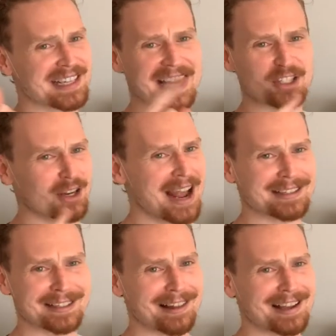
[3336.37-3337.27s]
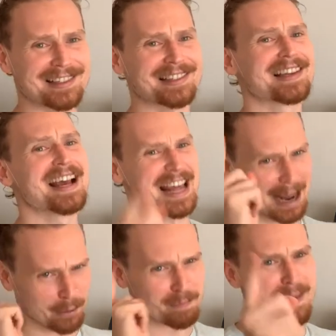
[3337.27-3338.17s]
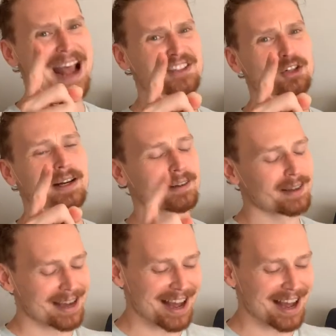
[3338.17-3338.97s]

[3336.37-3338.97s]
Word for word: takes good acting classes, and I would master it.